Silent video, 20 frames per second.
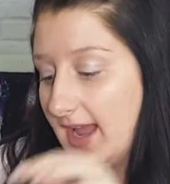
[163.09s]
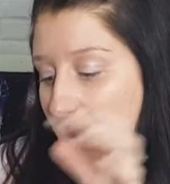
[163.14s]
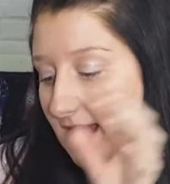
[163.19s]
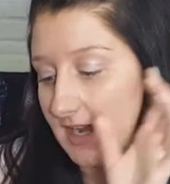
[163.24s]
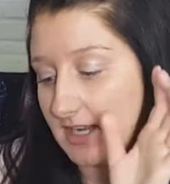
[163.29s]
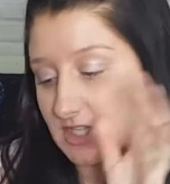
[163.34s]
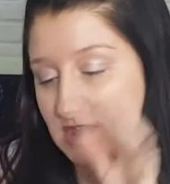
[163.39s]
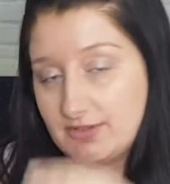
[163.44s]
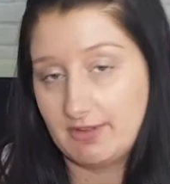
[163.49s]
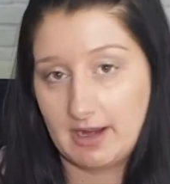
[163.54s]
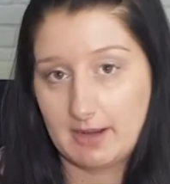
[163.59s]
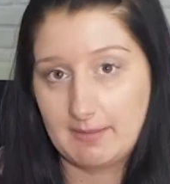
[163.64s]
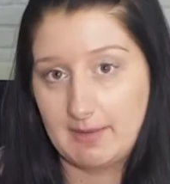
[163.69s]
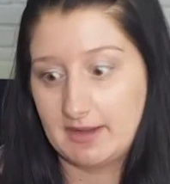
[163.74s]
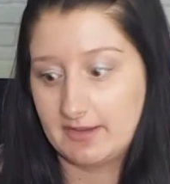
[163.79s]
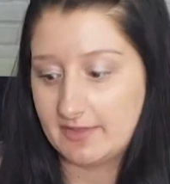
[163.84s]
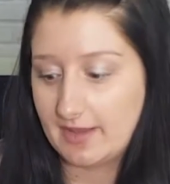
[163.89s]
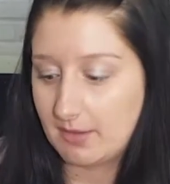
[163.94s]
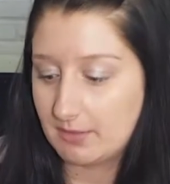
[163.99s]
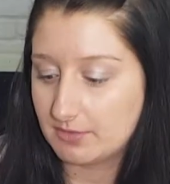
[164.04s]
and she
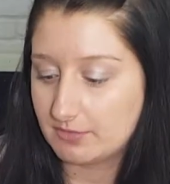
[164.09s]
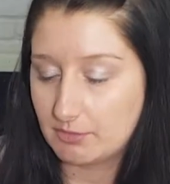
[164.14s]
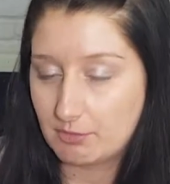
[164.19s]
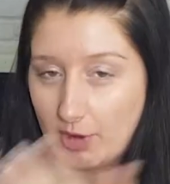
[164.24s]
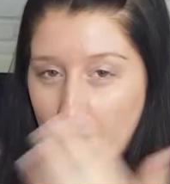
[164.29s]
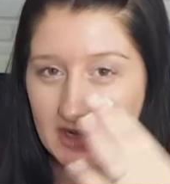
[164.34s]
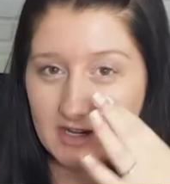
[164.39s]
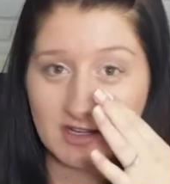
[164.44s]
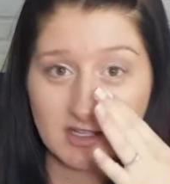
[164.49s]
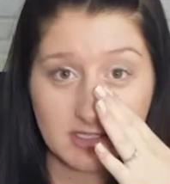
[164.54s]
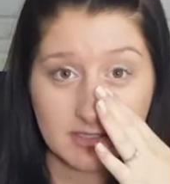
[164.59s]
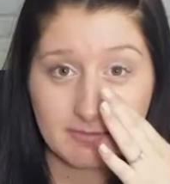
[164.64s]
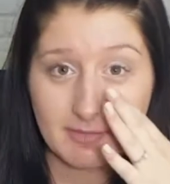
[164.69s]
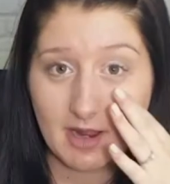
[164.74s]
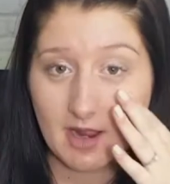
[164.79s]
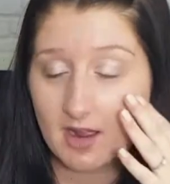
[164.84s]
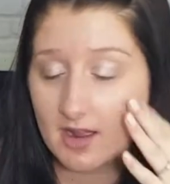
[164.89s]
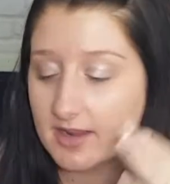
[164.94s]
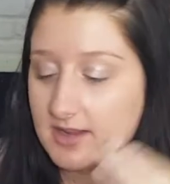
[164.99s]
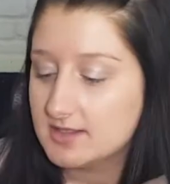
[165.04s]
recommended that one for brightening
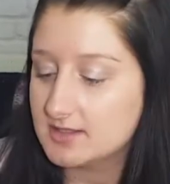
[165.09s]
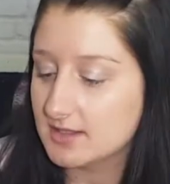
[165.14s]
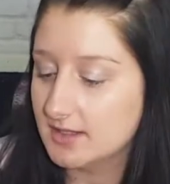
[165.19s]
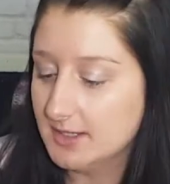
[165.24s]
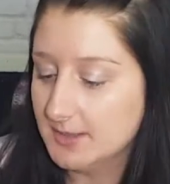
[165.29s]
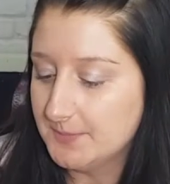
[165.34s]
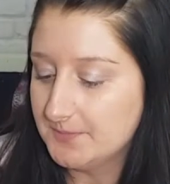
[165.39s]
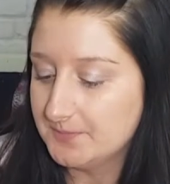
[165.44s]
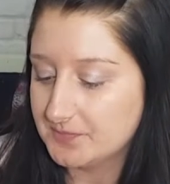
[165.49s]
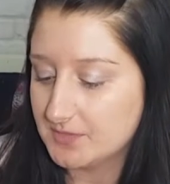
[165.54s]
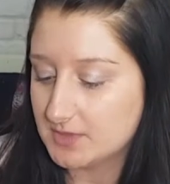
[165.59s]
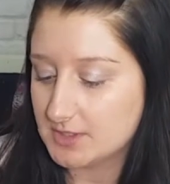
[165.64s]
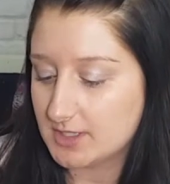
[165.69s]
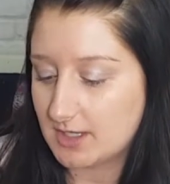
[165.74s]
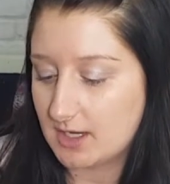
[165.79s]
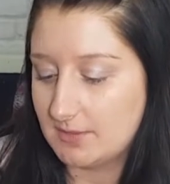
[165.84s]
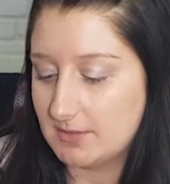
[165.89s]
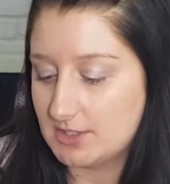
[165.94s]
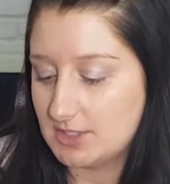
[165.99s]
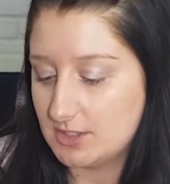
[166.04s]
my eyes, so
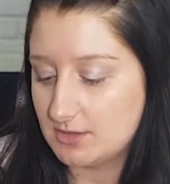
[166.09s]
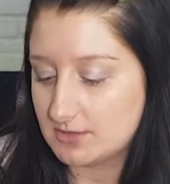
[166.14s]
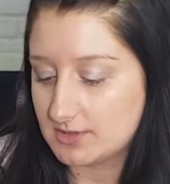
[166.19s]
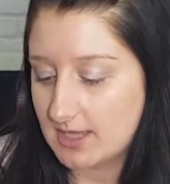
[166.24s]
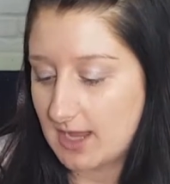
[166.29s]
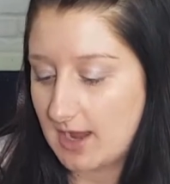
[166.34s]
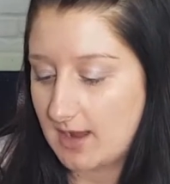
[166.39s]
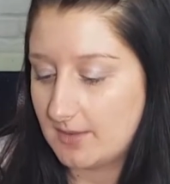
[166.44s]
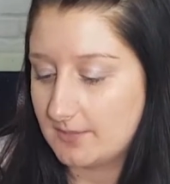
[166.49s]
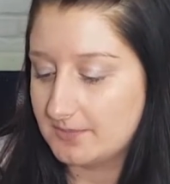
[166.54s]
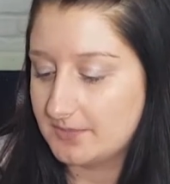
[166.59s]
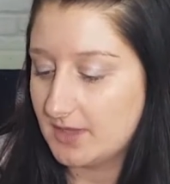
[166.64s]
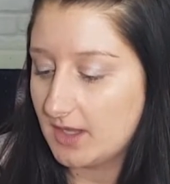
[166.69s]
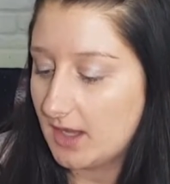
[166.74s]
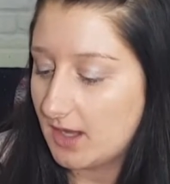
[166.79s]
I can't wait to use that.